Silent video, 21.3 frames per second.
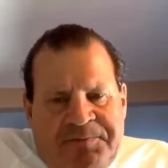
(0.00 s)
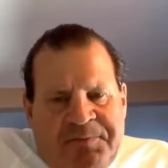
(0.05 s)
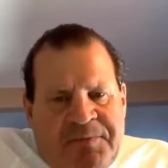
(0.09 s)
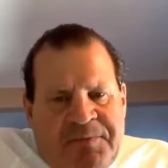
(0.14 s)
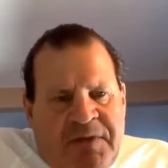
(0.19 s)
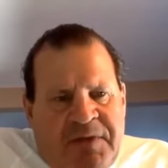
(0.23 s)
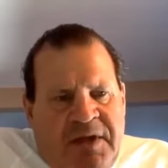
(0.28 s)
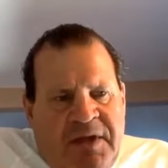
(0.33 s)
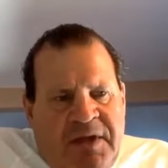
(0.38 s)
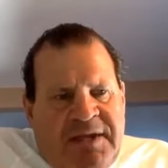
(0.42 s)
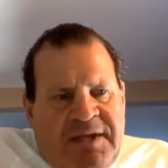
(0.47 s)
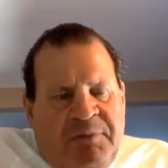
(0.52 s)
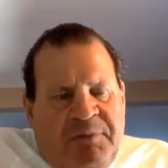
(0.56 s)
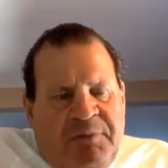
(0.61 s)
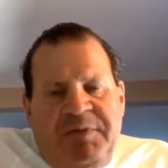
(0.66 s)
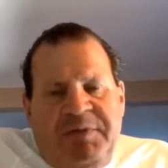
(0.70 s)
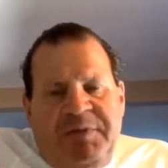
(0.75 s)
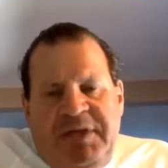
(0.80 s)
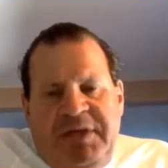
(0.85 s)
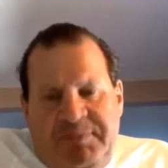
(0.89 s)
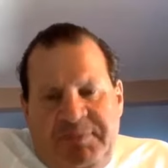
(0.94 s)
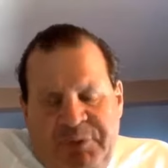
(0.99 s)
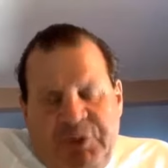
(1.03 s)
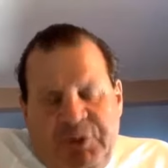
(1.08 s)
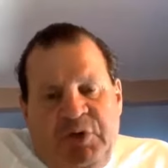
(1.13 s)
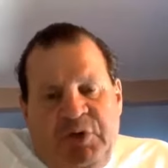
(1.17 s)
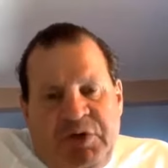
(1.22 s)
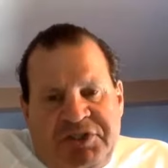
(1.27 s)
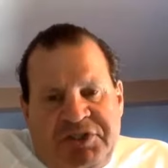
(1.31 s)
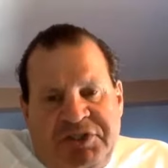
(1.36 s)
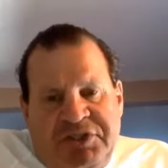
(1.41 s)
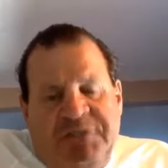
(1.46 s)
And then he blew the
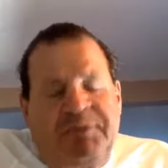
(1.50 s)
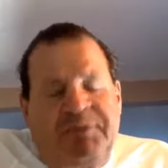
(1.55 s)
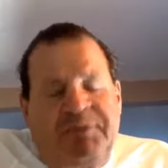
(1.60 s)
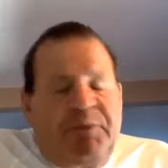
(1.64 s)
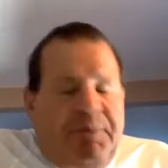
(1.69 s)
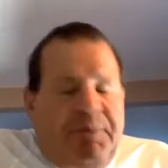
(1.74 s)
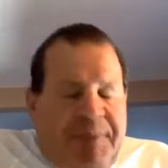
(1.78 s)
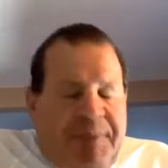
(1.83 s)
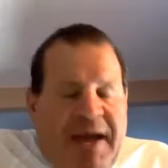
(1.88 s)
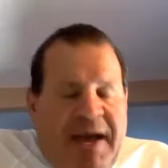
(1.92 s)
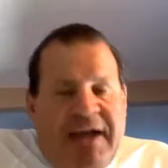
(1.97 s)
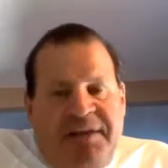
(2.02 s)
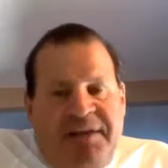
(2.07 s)
whistle, and we went back,